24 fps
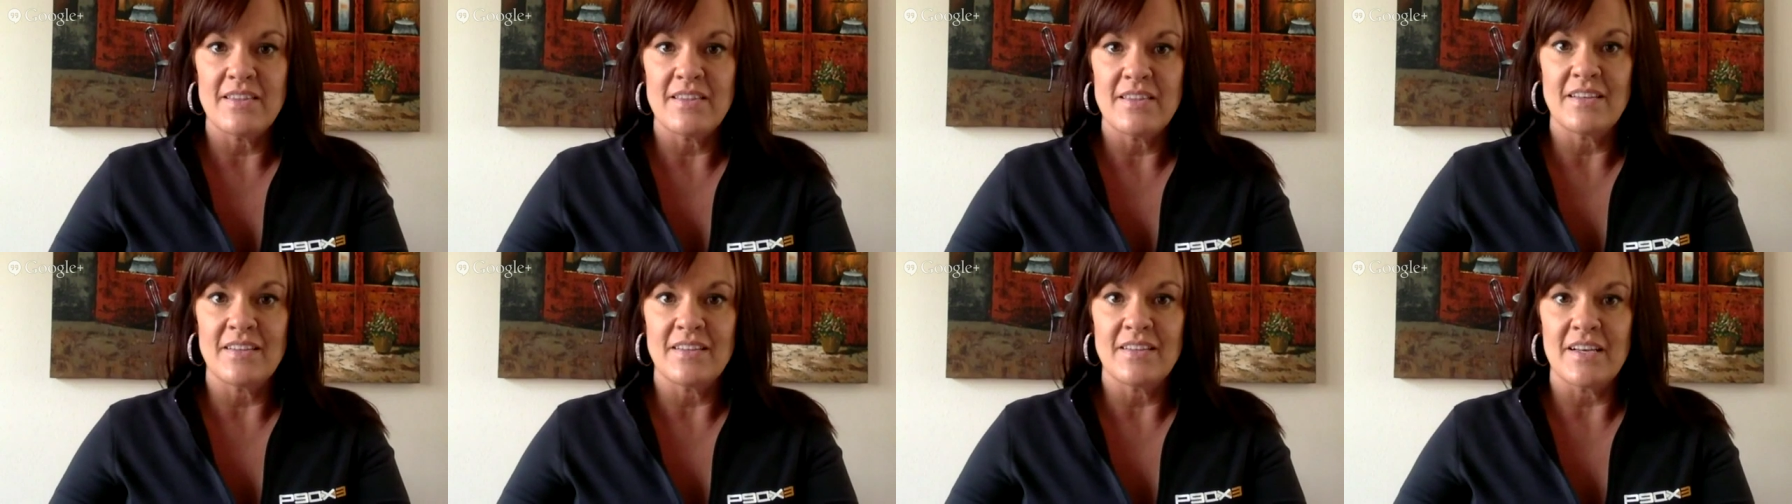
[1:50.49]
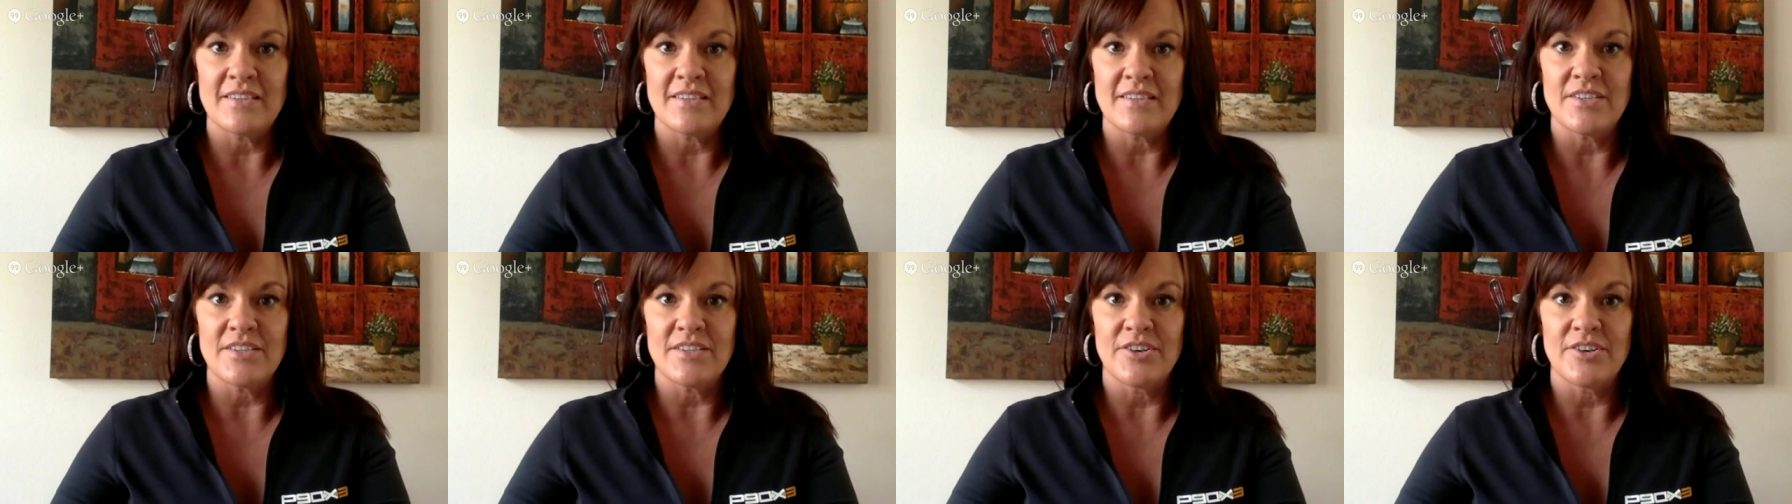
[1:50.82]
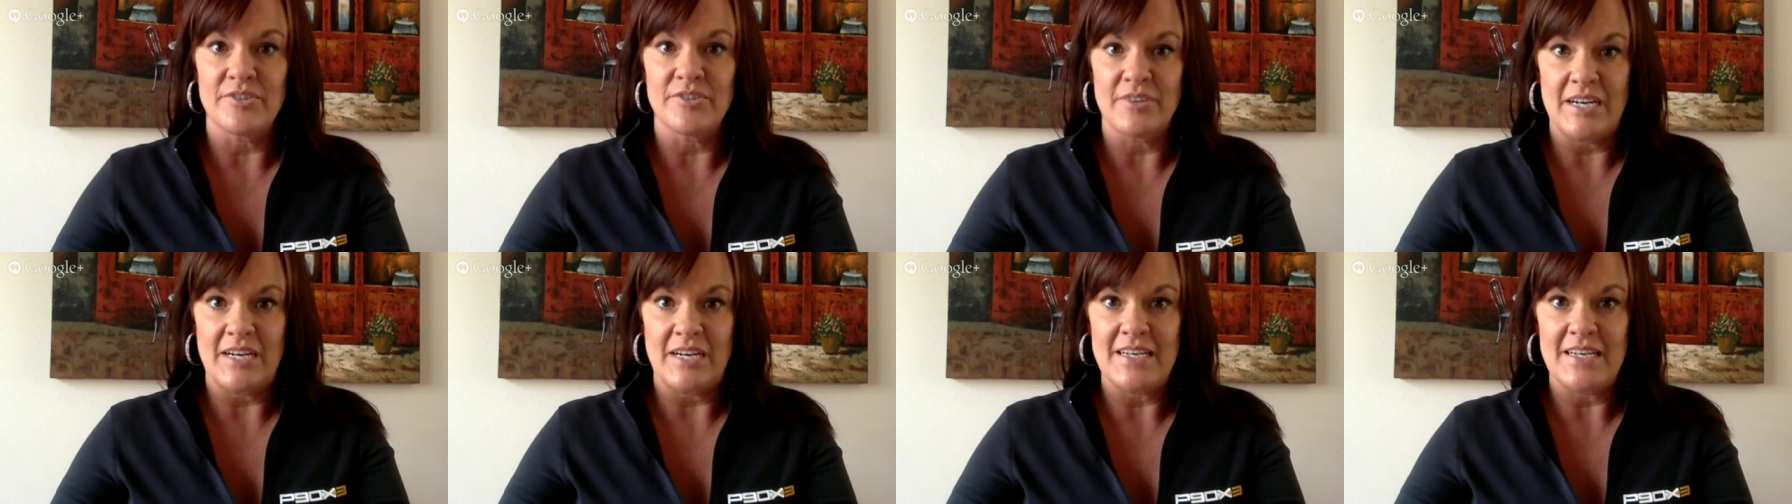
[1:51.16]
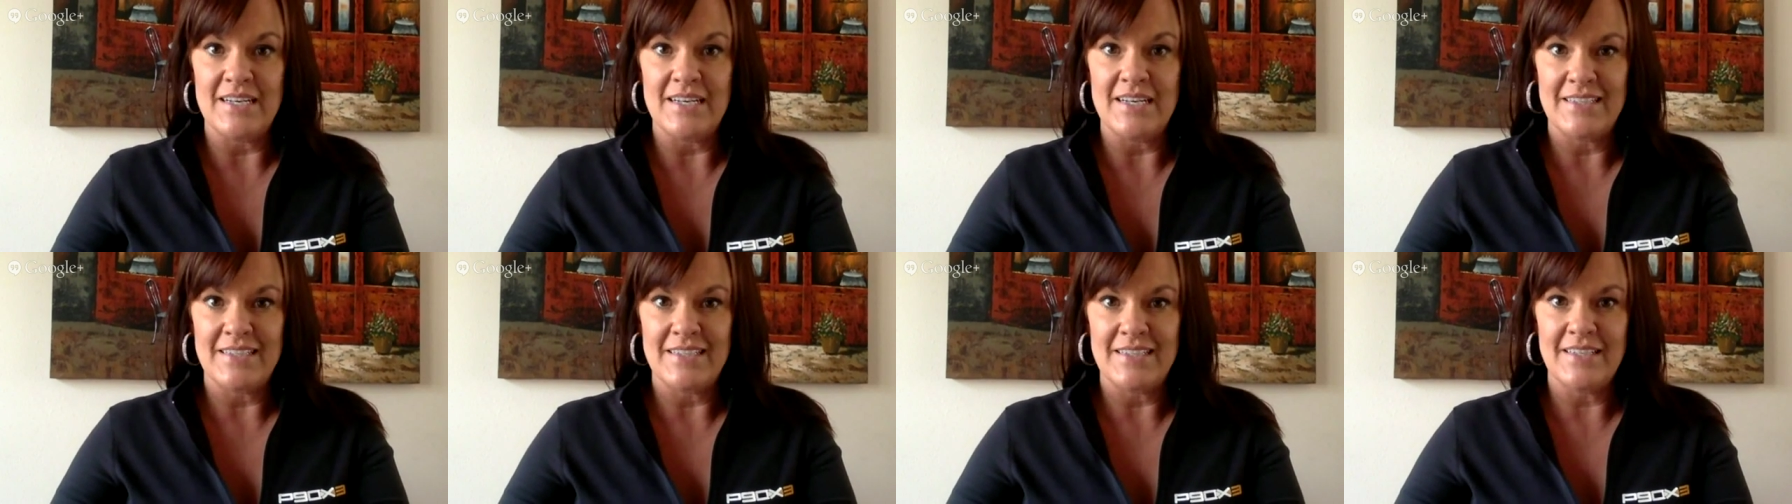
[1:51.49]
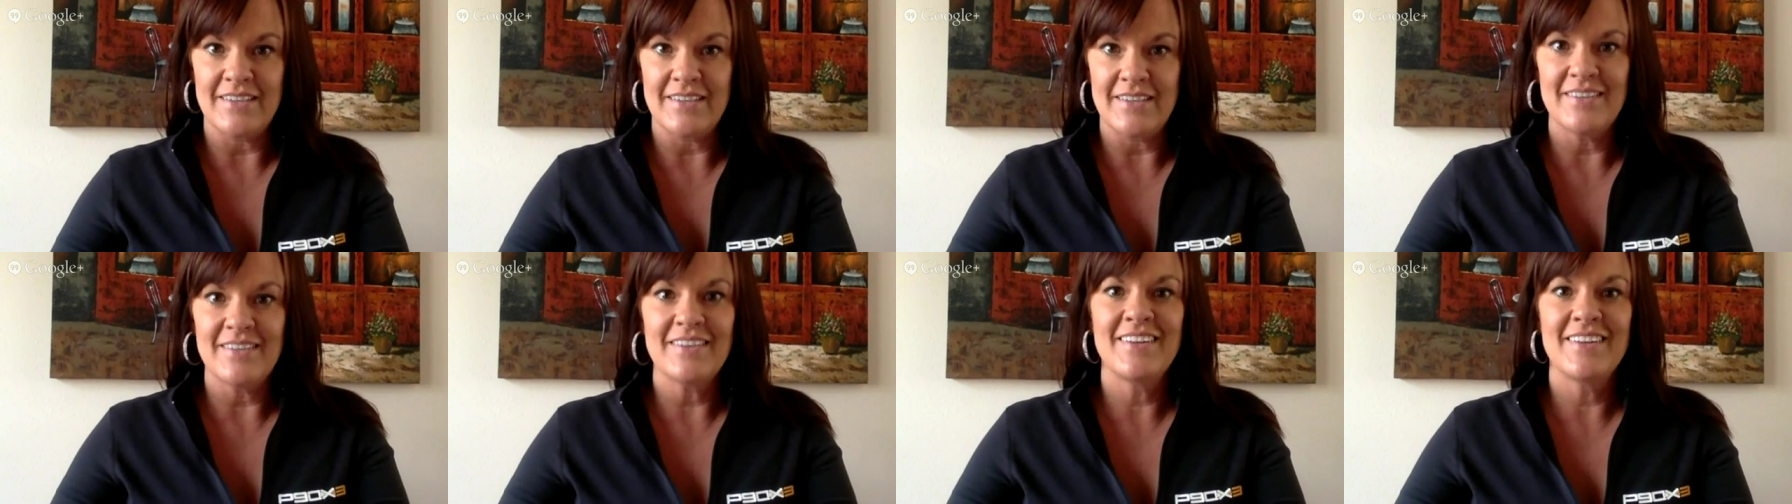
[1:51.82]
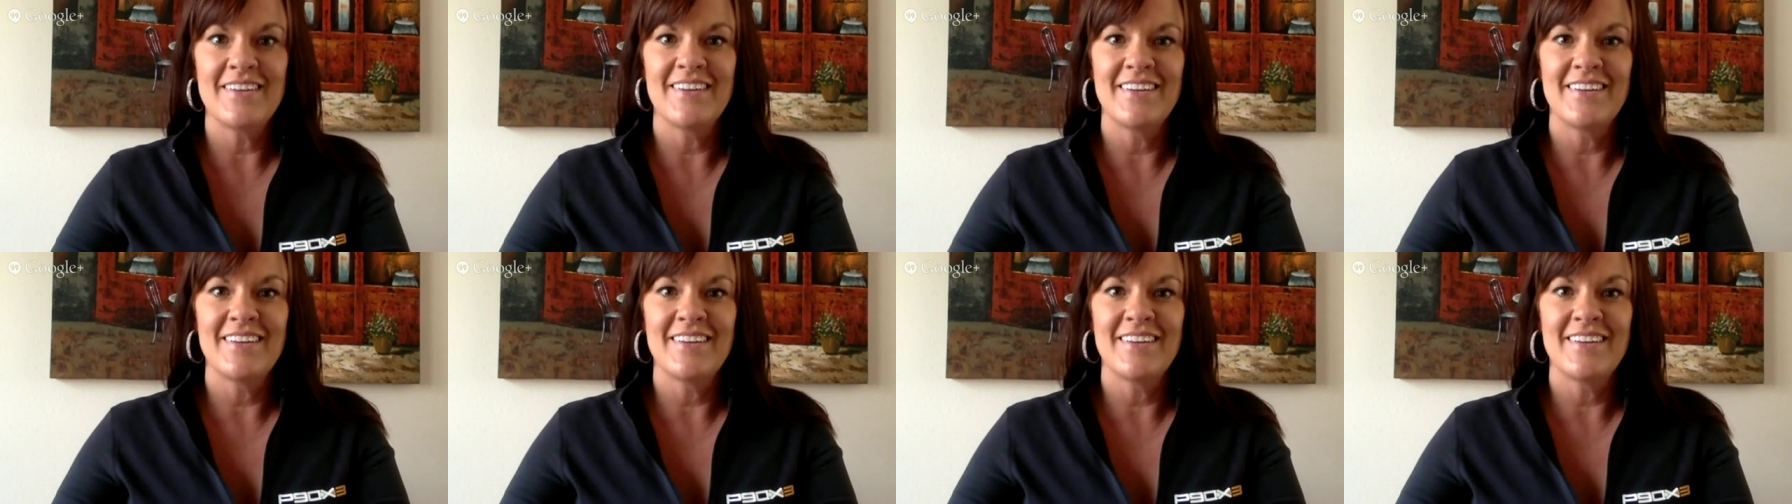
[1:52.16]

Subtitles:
I think that's a great idea.